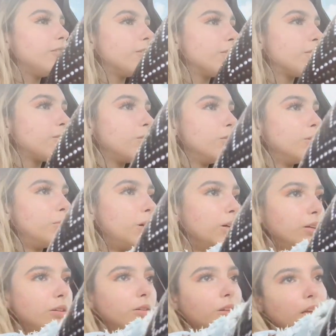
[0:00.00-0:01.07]
go to school
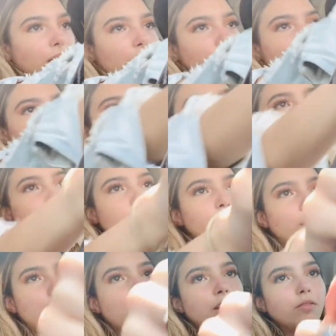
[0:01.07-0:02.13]
tomorrow again.
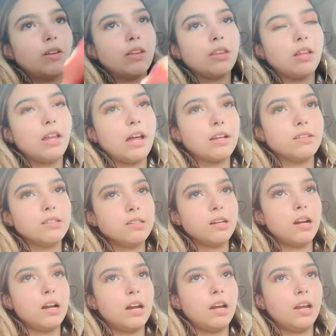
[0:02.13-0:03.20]
For kind of like the last
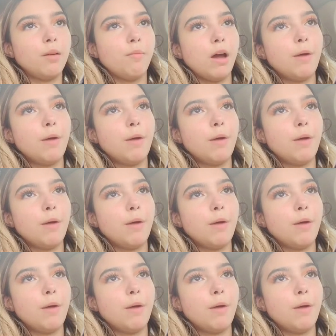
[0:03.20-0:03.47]
time.